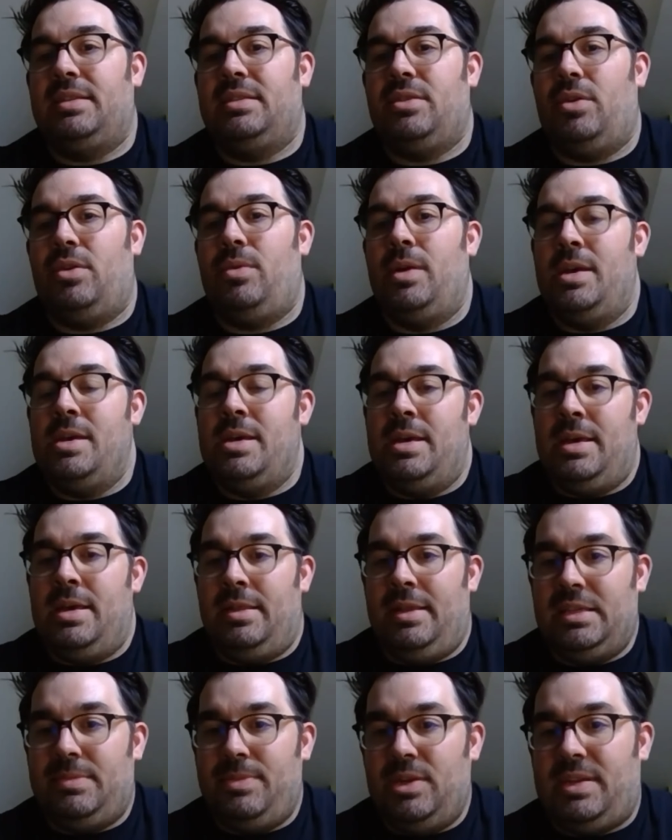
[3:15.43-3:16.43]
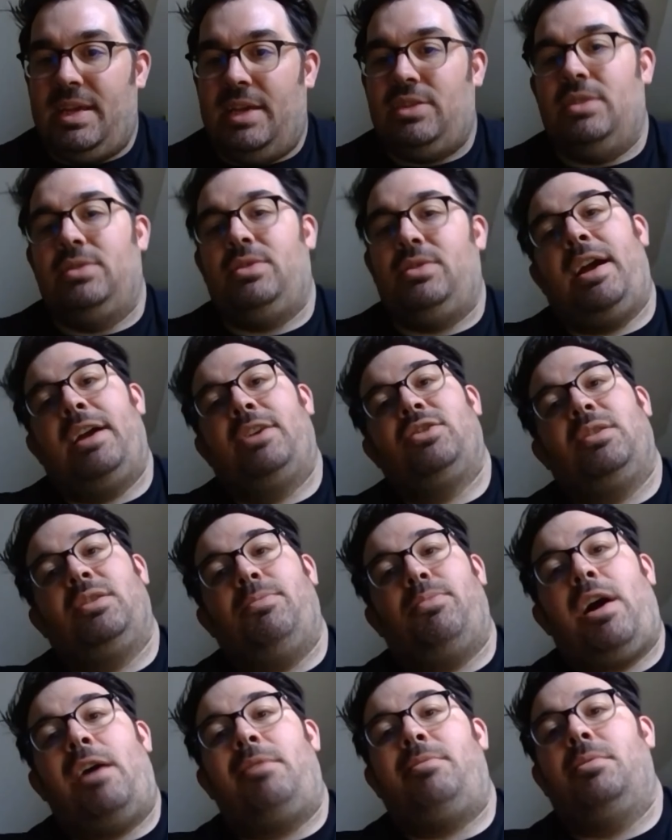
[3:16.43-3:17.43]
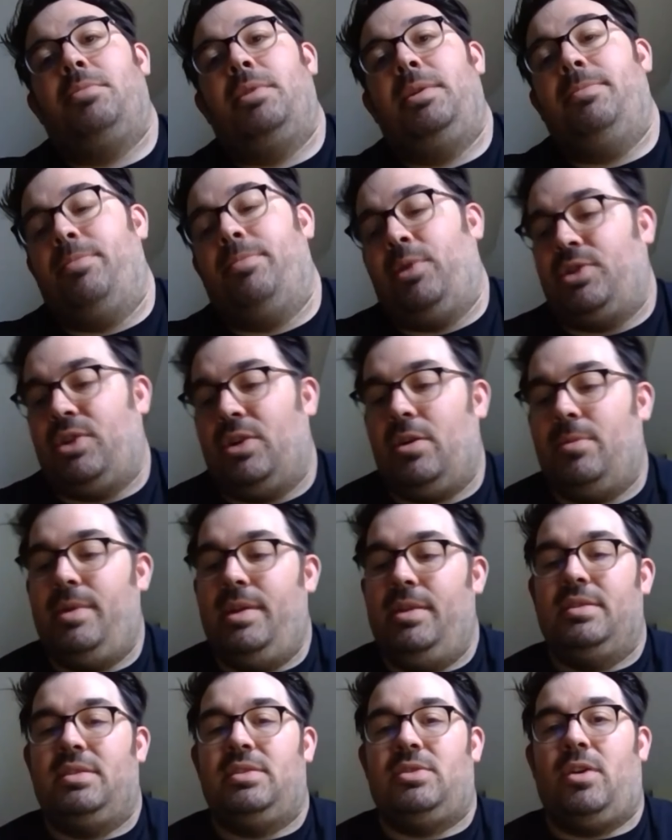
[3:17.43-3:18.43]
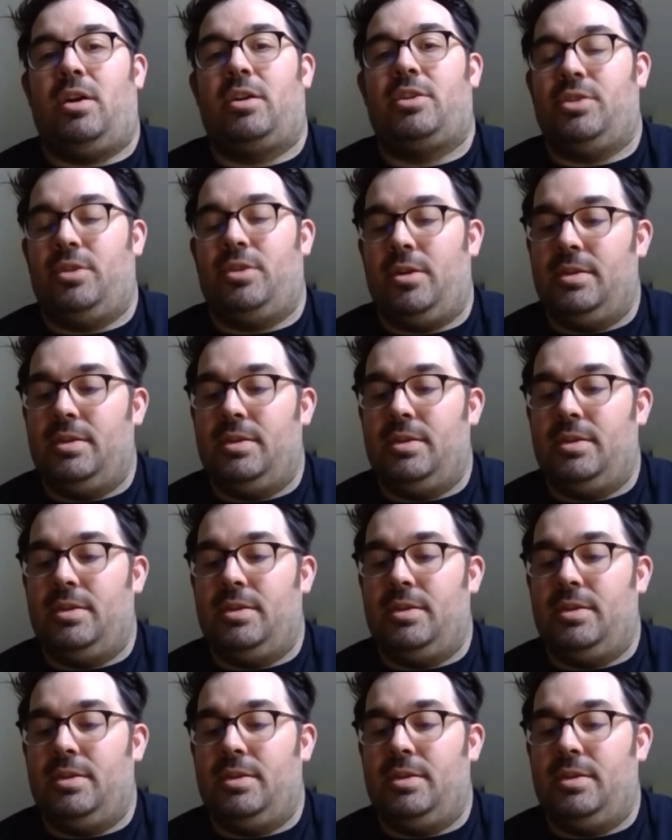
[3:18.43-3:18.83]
So these mutations are actually probably perturbing the structure.